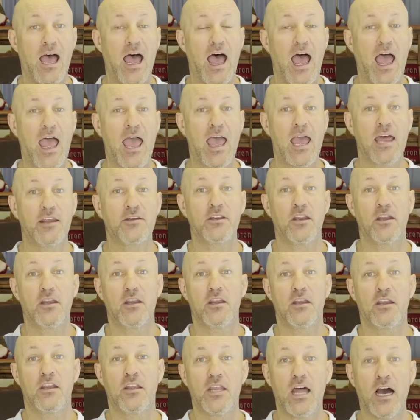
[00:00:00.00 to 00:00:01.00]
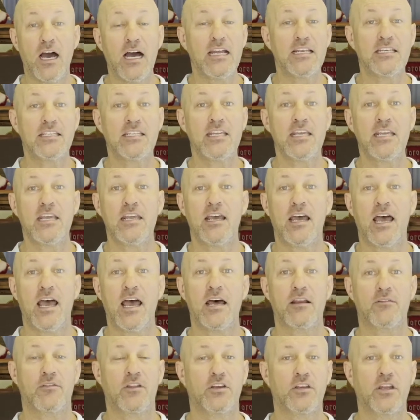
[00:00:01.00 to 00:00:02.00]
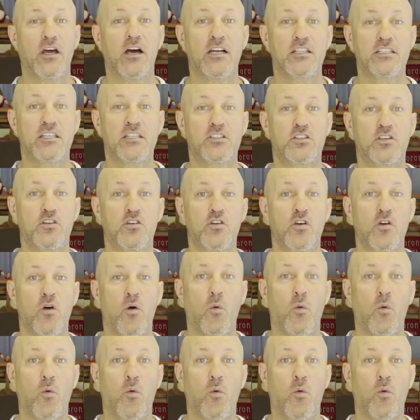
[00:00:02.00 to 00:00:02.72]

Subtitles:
and 90 out of the 92